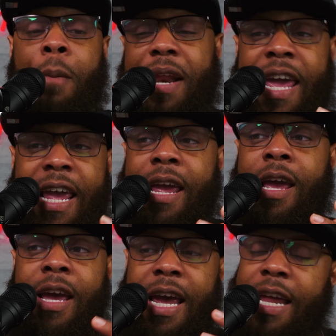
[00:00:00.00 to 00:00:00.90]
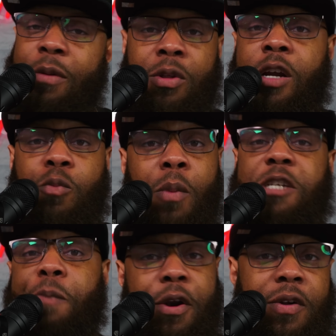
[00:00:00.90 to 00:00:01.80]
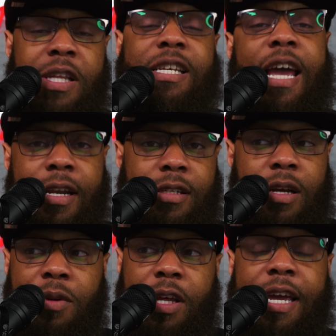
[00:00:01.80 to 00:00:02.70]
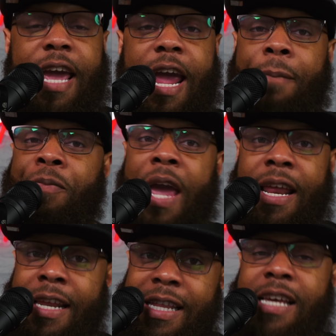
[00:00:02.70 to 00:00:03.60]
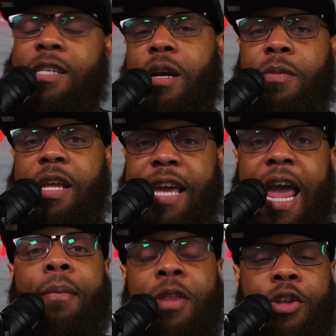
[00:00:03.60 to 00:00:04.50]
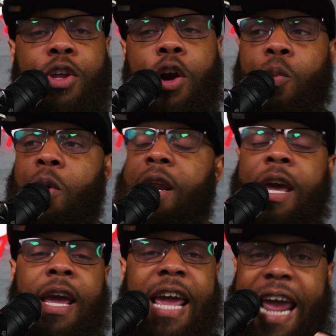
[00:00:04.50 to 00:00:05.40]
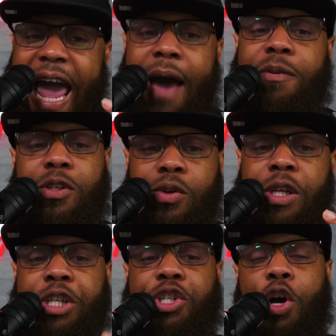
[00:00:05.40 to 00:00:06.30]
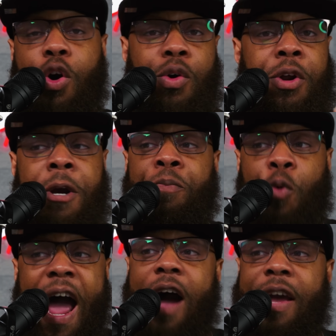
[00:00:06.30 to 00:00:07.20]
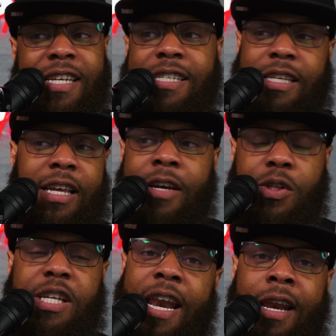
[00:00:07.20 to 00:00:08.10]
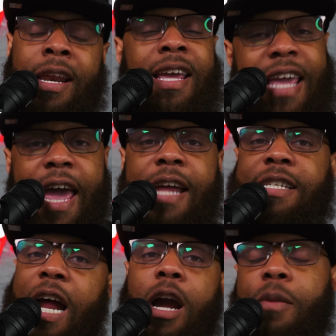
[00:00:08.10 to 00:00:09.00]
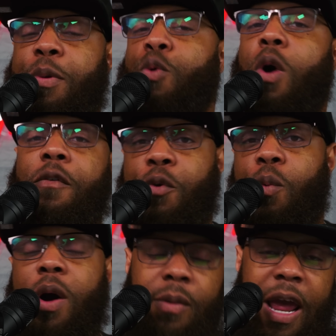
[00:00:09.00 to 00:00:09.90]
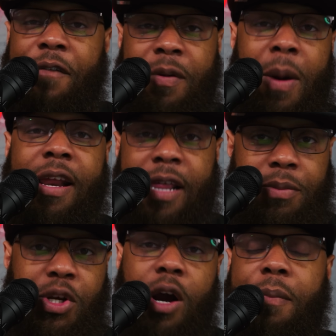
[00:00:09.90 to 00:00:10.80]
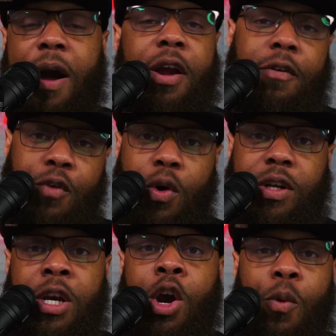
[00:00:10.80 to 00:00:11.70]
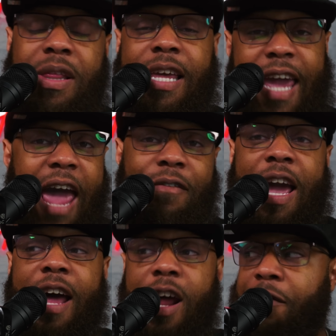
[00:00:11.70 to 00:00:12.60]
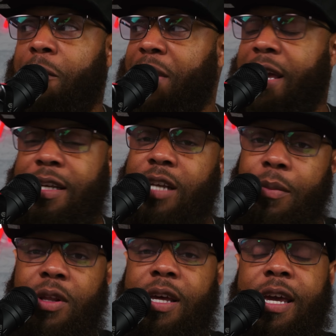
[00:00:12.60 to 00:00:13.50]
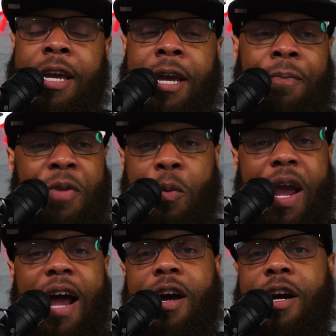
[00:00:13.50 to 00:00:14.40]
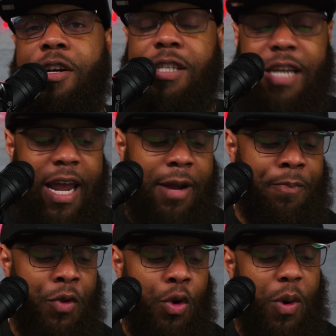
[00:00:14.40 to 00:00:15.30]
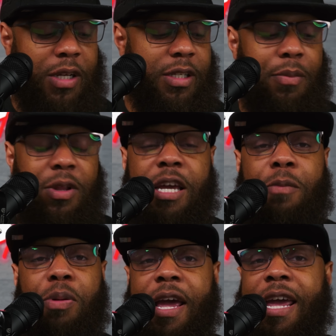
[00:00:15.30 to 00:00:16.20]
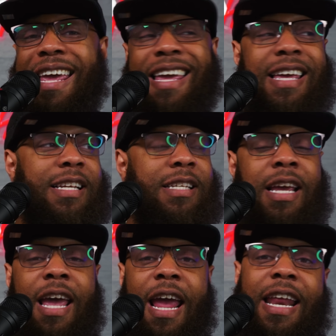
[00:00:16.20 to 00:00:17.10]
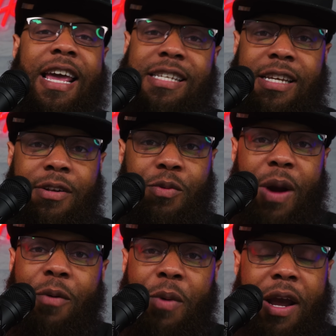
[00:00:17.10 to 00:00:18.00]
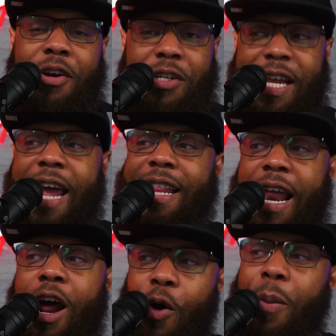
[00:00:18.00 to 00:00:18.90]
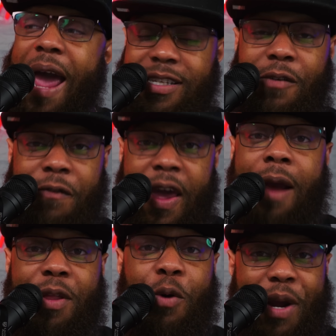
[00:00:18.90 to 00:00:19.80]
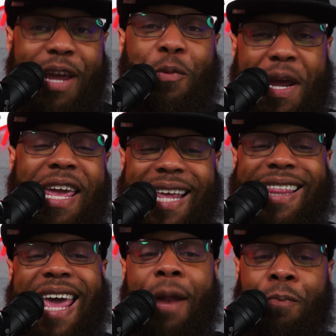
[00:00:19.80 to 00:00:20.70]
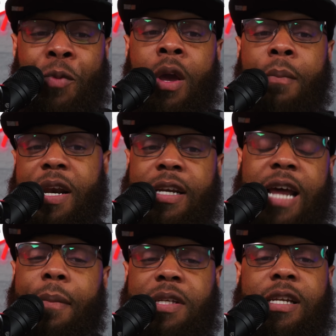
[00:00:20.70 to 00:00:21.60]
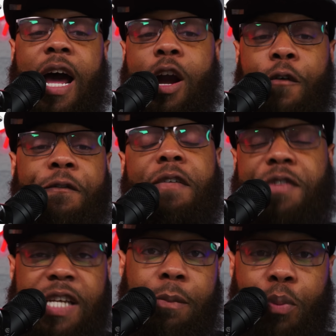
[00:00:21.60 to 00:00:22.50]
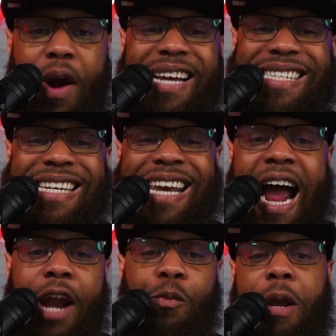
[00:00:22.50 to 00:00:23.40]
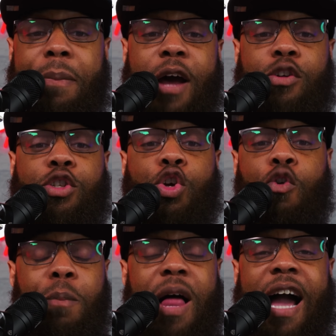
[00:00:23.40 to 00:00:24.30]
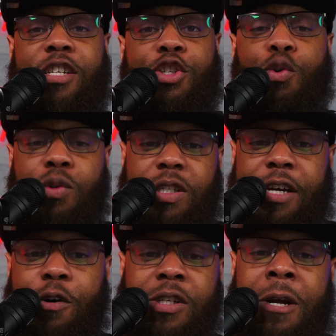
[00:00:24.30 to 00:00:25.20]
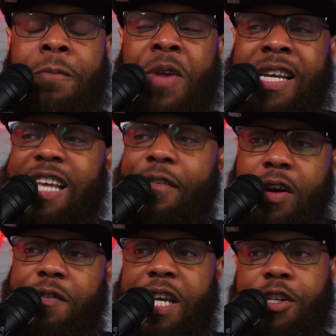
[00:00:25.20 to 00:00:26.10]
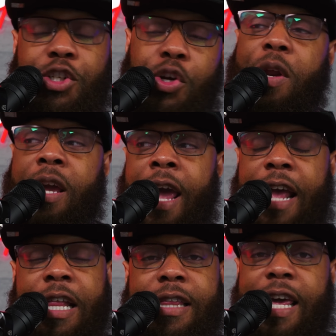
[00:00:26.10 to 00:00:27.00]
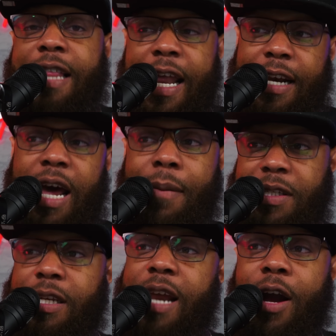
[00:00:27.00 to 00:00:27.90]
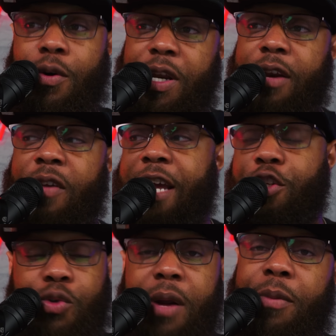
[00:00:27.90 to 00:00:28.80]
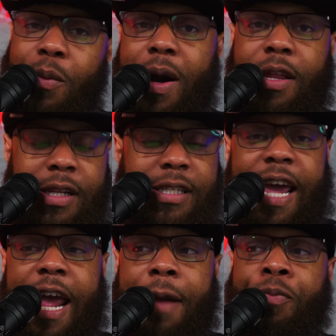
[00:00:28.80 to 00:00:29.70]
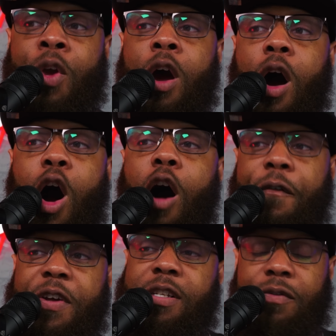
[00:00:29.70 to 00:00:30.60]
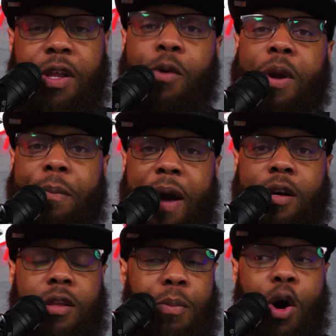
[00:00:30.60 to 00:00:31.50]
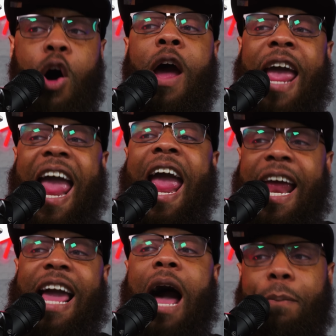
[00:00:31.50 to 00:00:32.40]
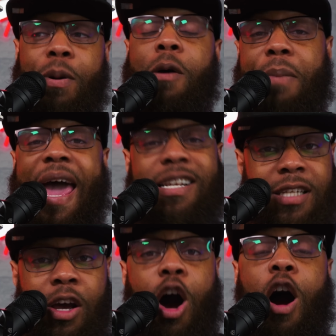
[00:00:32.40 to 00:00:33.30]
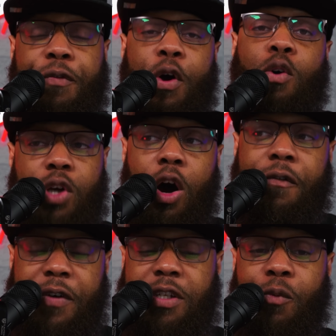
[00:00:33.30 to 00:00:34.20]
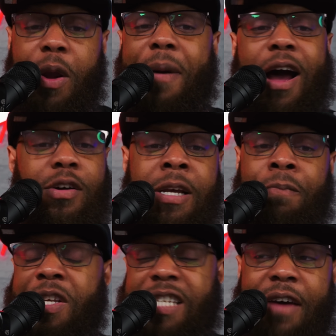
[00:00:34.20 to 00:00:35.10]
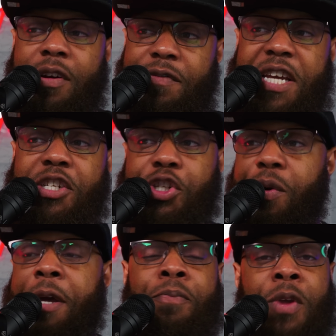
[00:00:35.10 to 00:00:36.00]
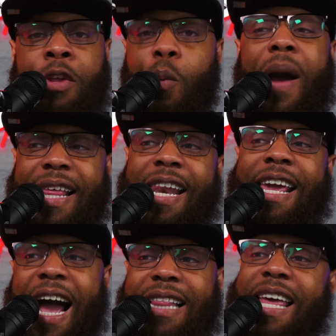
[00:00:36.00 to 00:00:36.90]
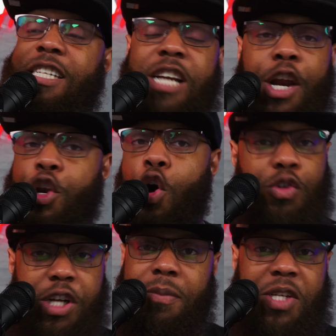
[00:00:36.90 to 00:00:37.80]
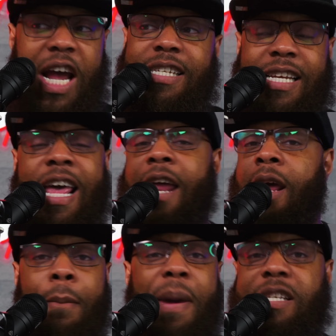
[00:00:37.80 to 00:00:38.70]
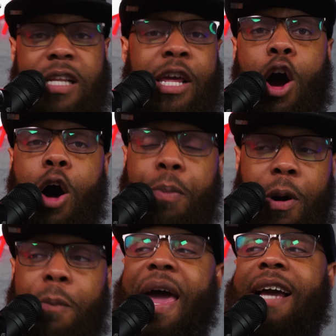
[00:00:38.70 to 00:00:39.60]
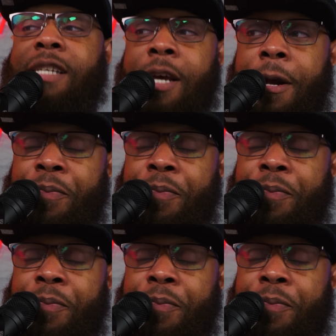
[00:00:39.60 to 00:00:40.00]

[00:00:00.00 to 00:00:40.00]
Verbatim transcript: But he it looked much better in the second summer league game, and in this summer league game, in the third one, he absolutely showed how his skill set and yeah, it's not going to be one for one. Everybody that I'm talking about here, of course, with the caveat of it being summer league, and we kind of understand what summer league play is and isn't, right? We understand that. I hope as a family we we get that. But Adama Sanogo, 15 points, nine rebounds, two blocks, two steals, seven of 10 shooting. And the thing that Adama Sanogo did extremely well in this game, offensively rebounded the ball and got putbacks off those offensive rebounds the seven of 10 shooting, the way that he got that shot, no jump shots in that, basically all putbacks.